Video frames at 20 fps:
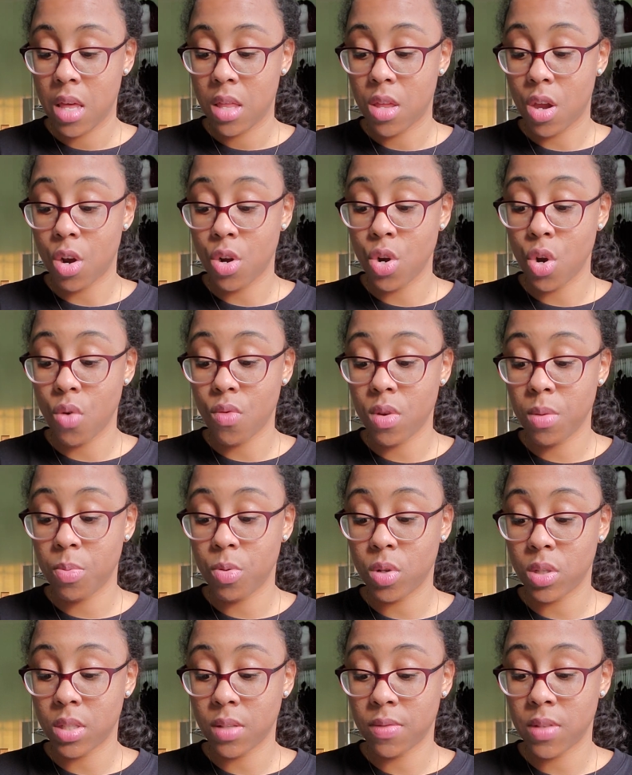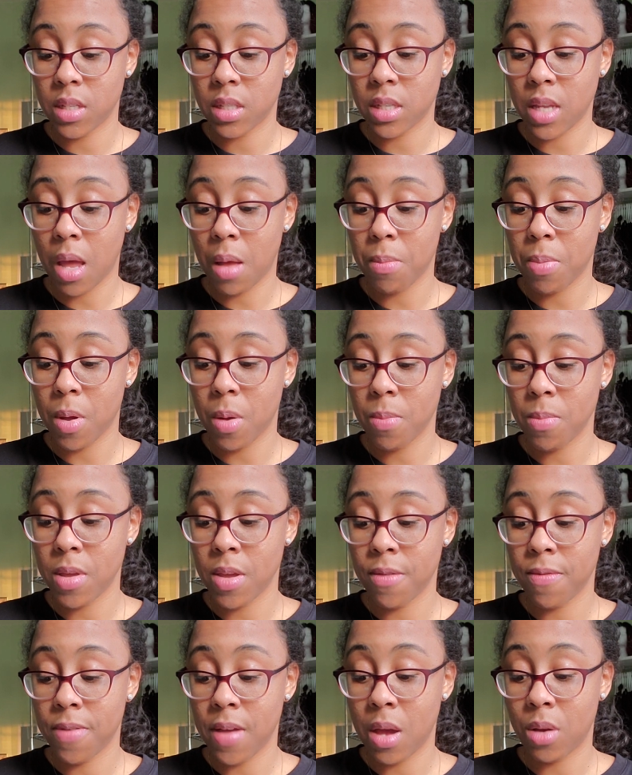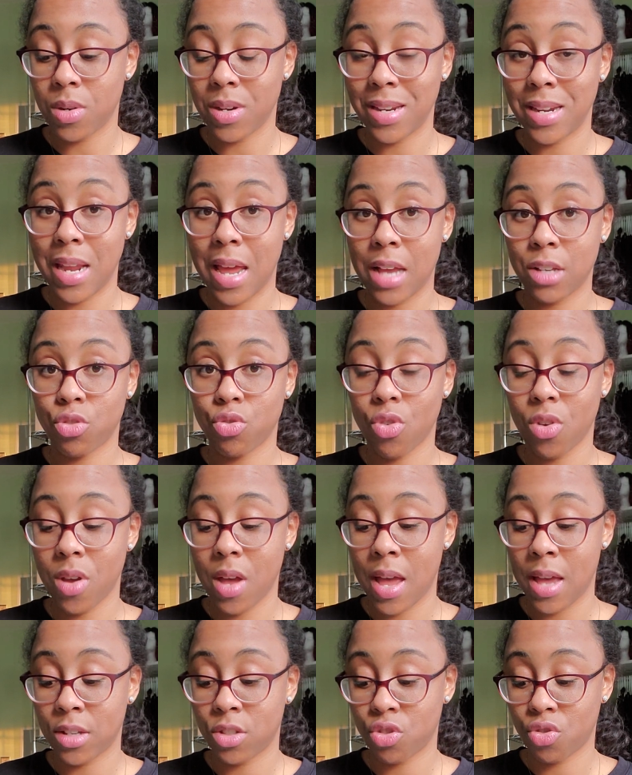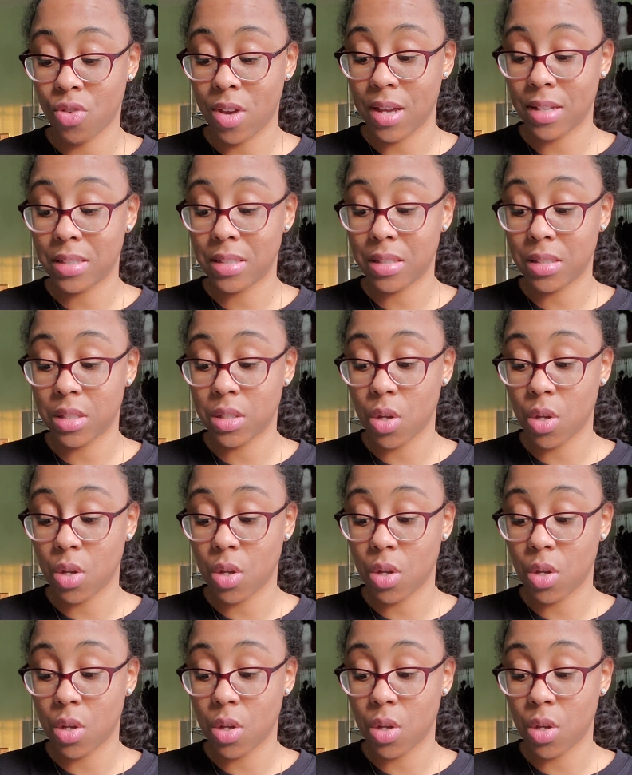There are no reports of this compound being found in natural extract.